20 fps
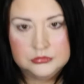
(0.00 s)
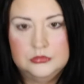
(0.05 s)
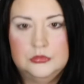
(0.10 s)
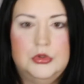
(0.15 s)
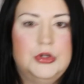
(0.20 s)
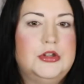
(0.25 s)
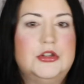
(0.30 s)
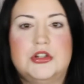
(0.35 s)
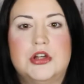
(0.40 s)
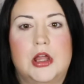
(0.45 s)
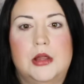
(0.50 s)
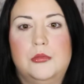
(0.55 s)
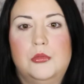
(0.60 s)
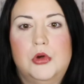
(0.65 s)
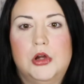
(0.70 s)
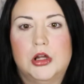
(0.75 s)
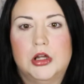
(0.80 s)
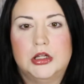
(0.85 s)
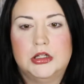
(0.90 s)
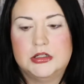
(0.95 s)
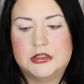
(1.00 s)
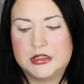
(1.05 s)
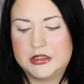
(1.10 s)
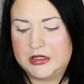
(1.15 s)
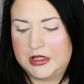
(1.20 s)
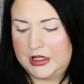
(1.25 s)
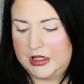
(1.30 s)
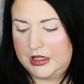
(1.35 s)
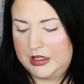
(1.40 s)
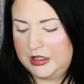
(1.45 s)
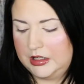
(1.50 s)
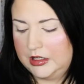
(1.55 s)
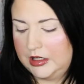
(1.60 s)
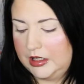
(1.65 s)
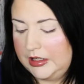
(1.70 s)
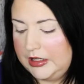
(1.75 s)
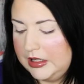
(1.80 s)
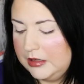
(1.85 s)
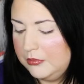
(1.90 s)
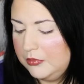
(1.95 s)
which I'm wearing today. And
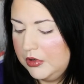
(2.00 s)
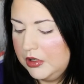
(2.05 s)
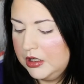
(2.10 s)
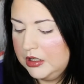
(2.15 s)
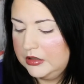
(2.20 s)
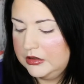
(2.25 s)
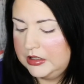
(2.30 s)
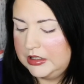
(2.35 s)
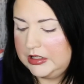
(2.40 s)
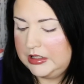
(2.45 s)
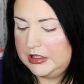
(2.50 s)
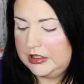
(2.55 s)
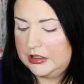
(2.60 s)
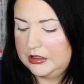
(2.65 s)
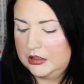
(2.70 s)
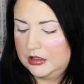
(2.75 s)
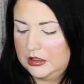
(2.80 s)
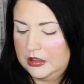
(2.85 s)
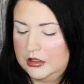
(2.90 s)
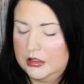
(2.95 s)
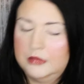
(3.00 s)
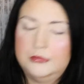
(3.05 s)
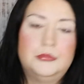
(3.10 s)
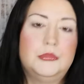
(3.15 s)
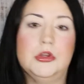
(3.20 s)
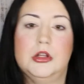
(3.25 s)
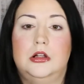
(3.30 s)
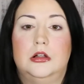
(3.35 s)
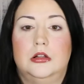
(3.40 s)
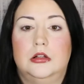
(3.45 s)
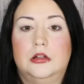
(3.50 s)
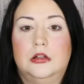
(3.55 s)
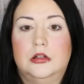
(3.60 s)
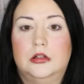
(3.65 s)
I am wearing did I